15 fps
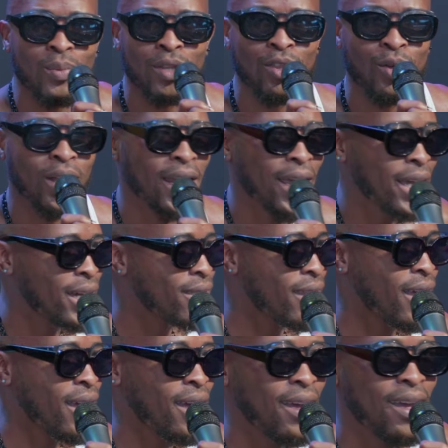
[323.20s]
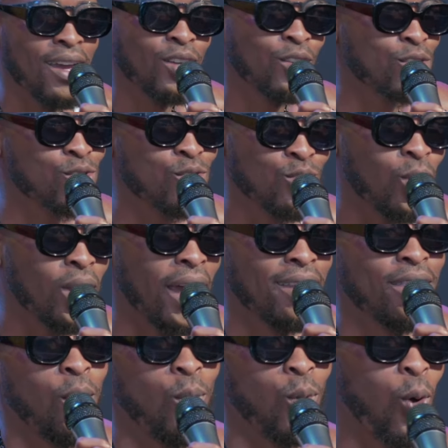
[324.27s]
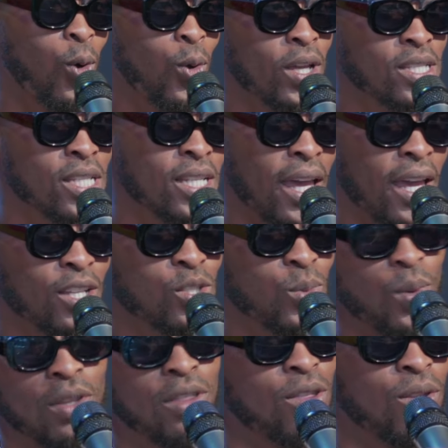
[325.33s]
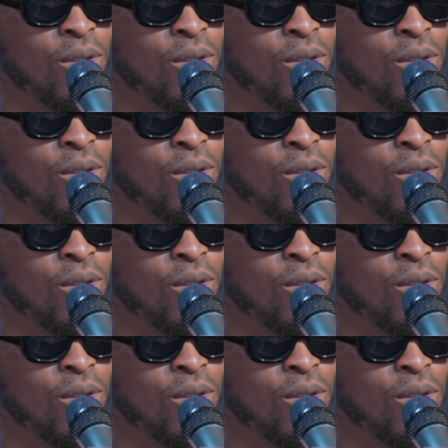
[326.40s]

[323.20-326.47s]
with your link there because you know like they will always engage with